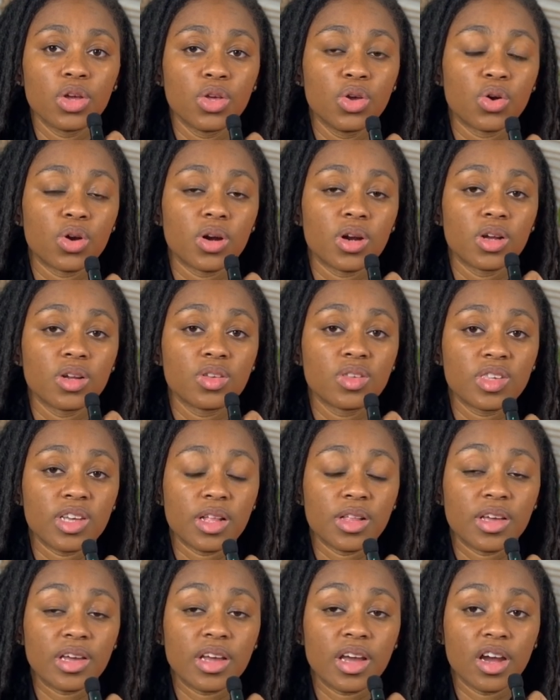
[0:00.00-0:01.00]
your
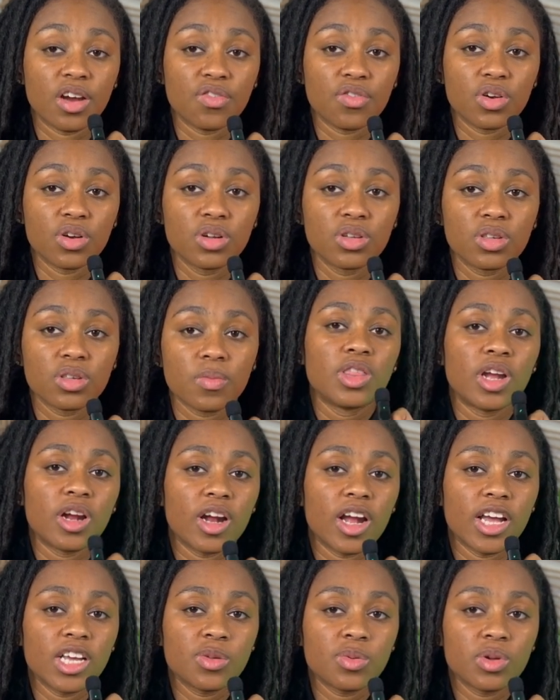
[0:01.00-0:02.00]
selling efforts.
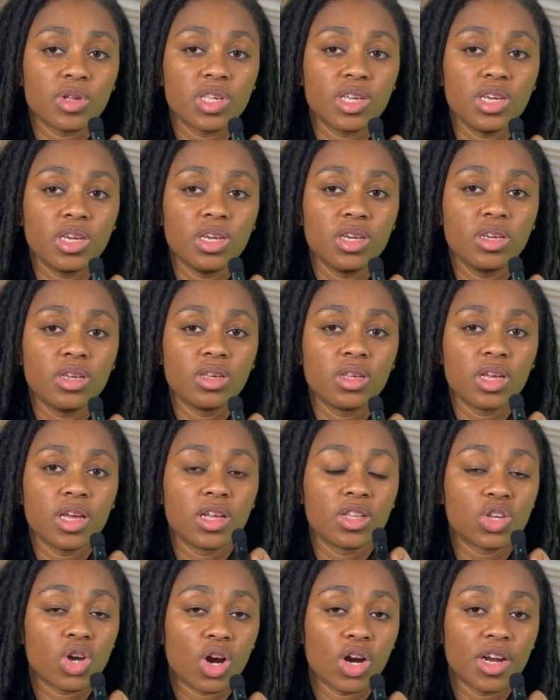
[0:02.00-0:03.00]
Their expertise
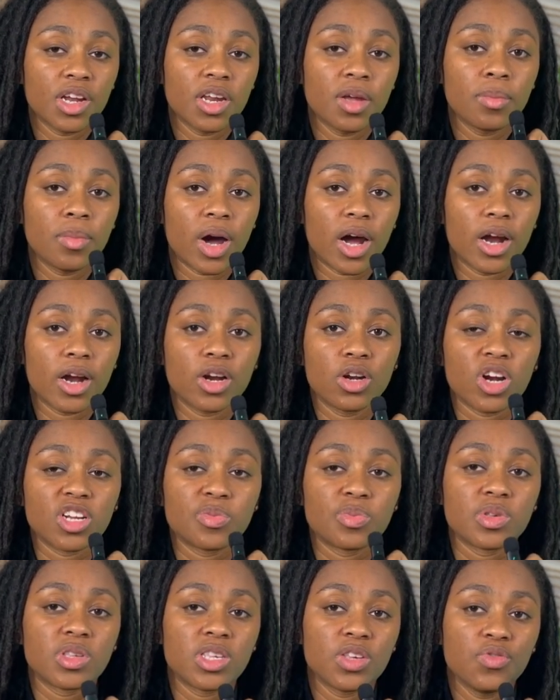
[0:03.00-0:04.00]
in targeting buyers are
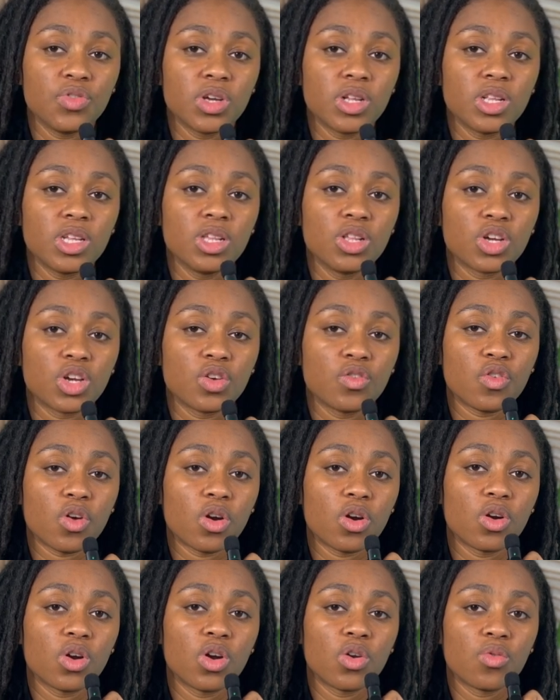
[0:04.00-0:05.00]
specifically looking
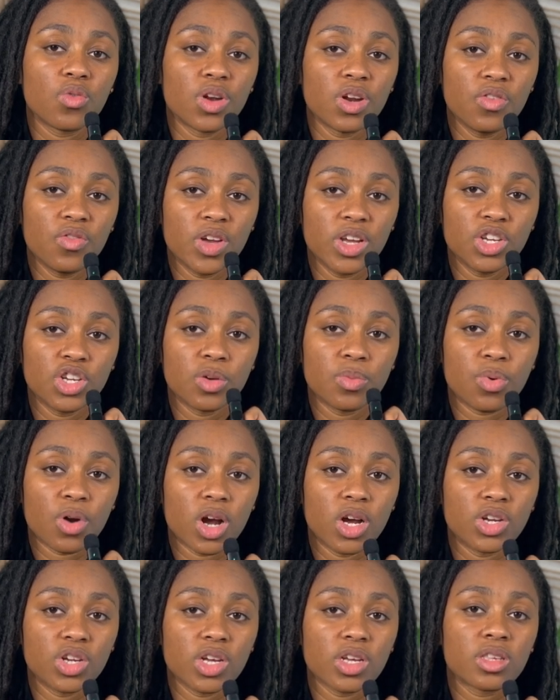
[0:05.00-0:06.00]
for renovation
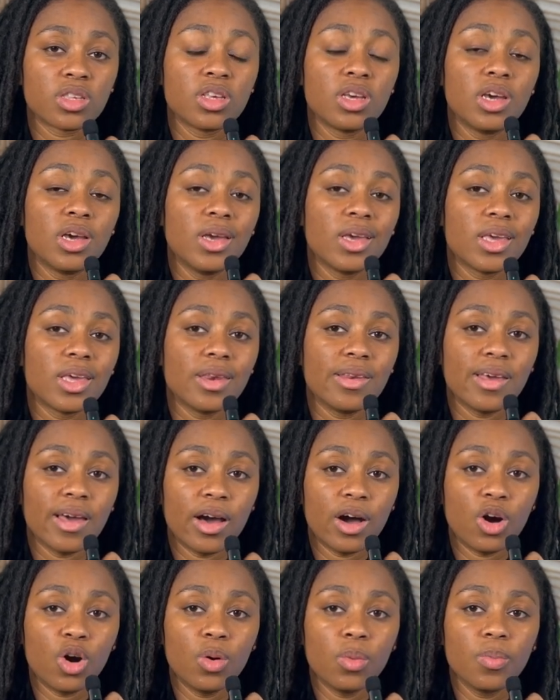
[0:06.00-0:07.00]
projects can
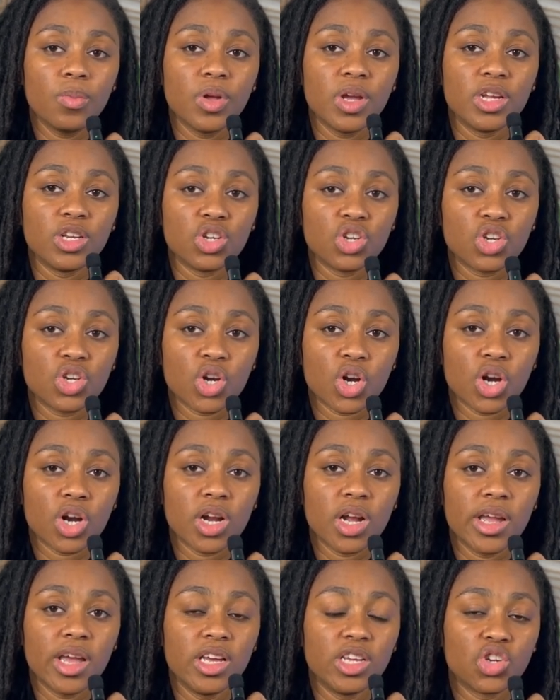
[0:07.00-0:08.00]
help
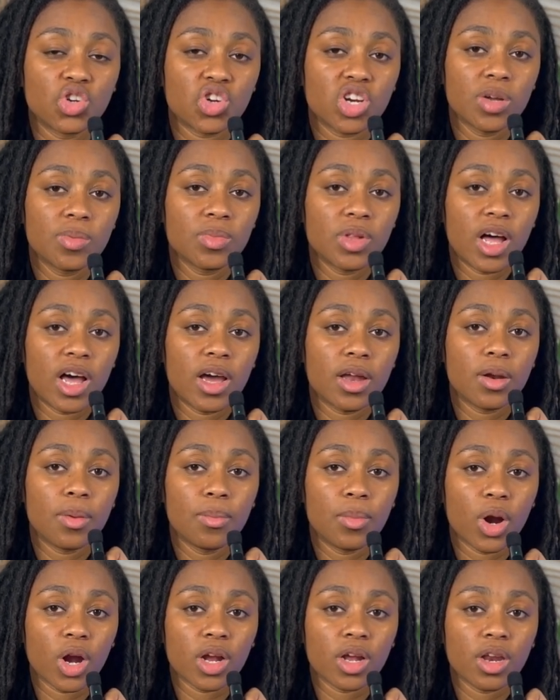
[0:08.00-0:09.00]
ensure a streamlined
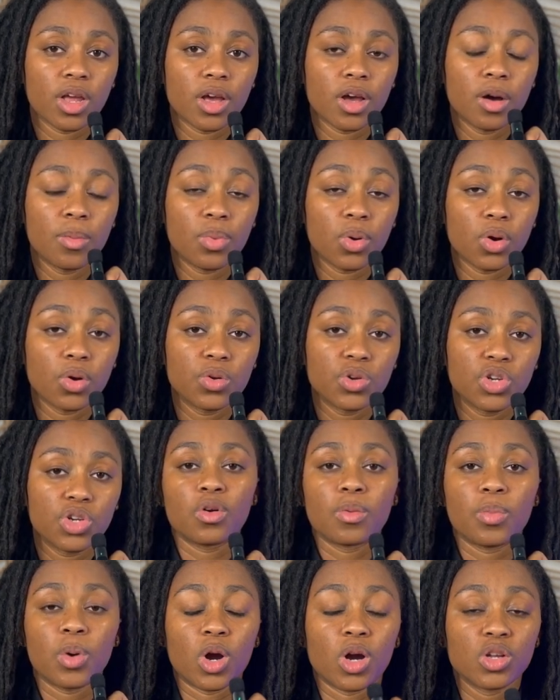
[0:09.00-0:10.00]
marketing approach.
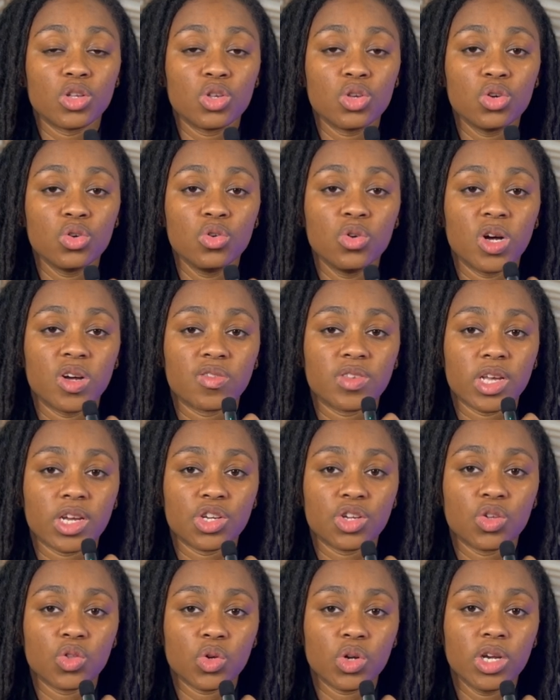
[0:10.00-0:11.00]
For part two of
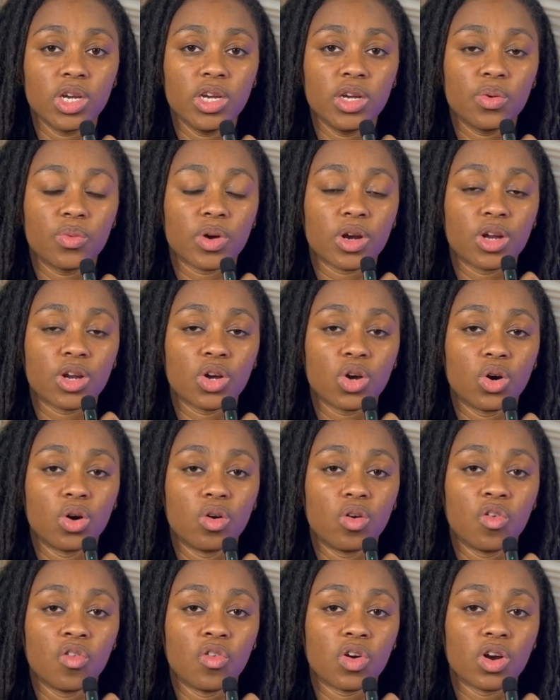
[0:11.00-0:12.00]
section three, we're gonna go
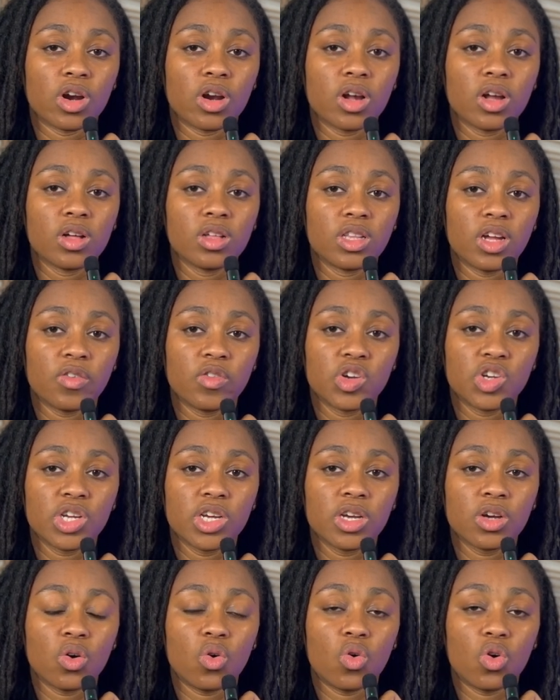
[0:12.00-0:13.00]
over
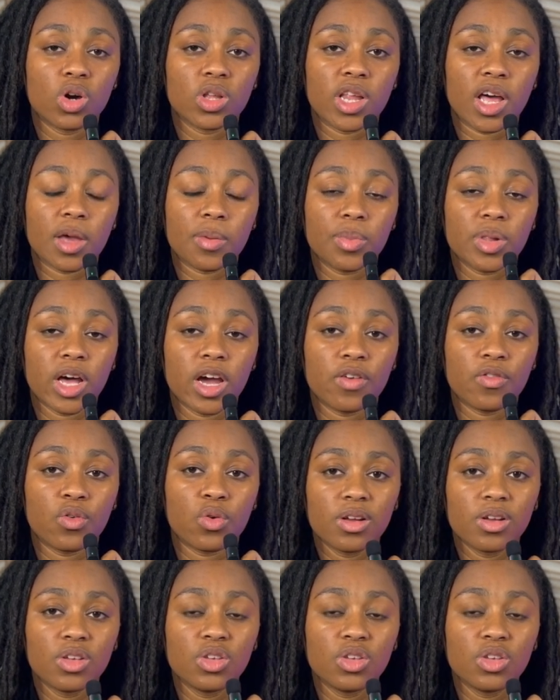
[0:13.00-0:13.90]
leveraging online platforms.